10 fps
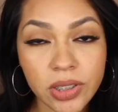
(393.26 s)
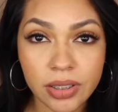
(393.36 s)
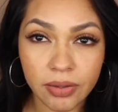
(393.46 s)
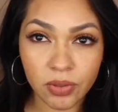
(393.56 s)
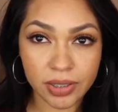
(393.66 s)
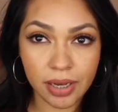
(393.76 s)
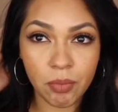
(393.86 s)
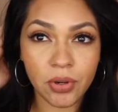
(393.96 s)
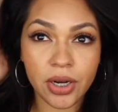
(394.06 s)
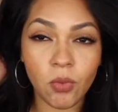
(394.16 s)
was
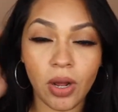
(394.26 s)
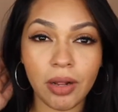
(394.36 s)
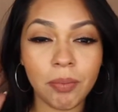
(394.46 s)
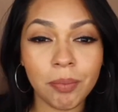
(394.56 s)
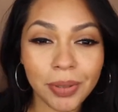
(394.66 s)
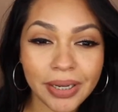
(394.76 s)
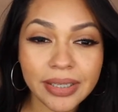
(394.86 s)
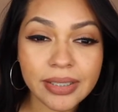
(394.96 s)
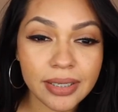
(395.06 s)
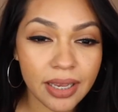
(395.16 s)
setting pretty well,
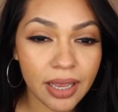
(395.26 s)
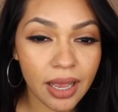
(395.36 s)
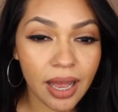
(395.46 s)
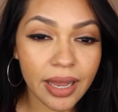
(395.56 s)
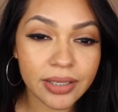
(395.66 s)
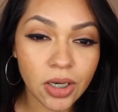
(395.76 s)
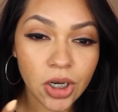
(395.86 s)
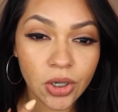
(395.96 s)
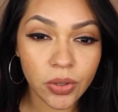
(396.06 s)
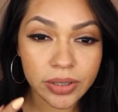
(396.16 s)
but I
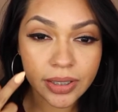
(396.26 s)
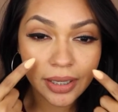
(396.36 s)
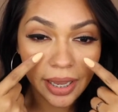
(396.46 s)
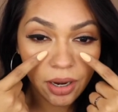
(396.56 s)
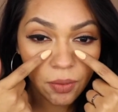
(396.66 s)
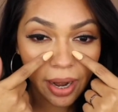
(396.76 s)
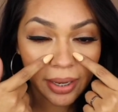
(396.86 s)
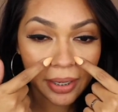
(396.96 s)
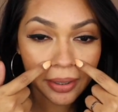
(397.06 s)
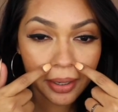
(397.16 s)
started noticing like
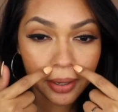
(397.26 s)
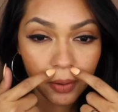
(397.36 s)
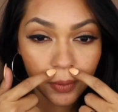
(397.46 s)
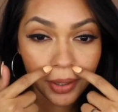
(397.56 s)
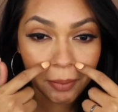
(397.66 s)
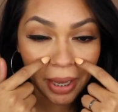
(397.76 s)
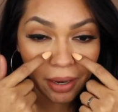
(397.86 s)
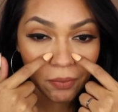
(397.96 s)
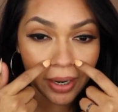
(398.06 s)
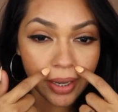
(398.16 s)
cracking really
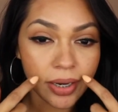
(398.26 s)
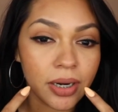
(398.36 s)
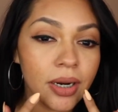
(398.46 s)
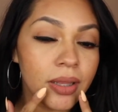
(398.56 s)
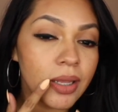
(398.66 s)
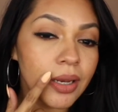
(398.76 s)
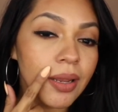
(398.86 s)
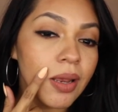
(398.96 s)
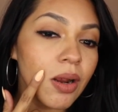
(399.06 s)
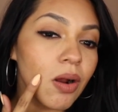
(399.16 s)
bad right here, and then
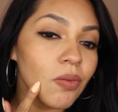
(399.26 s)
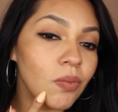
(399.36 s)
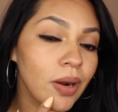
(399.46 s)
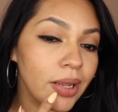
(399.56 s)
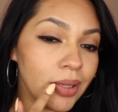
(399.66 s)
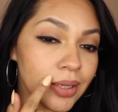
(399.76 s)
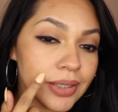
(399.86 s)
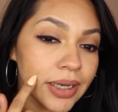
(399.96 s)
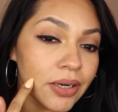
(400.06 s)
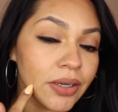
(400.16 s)
right in
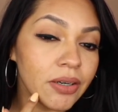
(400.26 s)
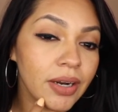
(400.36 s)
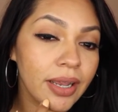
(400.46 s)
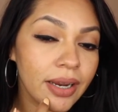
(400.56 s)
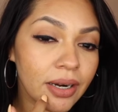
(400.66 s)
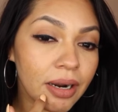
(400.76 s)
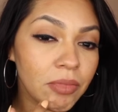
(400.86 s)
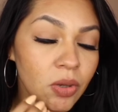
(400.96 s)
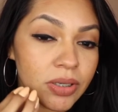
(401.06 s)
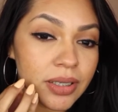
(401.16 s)
this area right here I'm
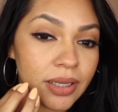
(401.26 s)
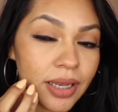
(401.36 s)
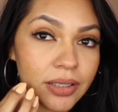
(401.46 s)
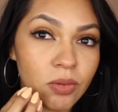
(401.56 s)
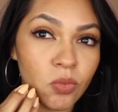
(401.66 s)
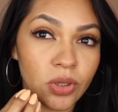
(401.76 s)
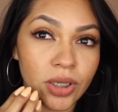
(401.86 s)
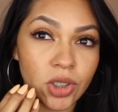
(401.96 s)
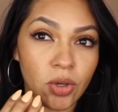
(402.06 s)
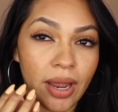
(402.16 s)
noticing like some
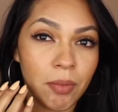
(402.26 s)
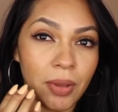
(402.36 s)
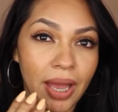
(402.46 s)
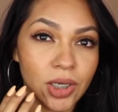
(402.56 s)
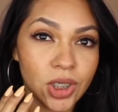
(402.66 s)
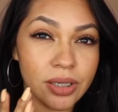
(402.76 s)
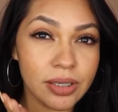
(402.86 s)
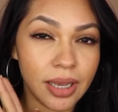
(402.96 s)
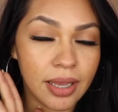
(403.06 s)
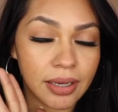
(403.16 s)
really dry
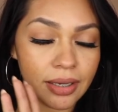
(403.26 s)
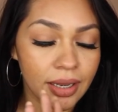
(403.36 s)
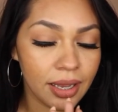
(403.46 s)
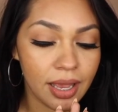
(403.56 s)
patches, and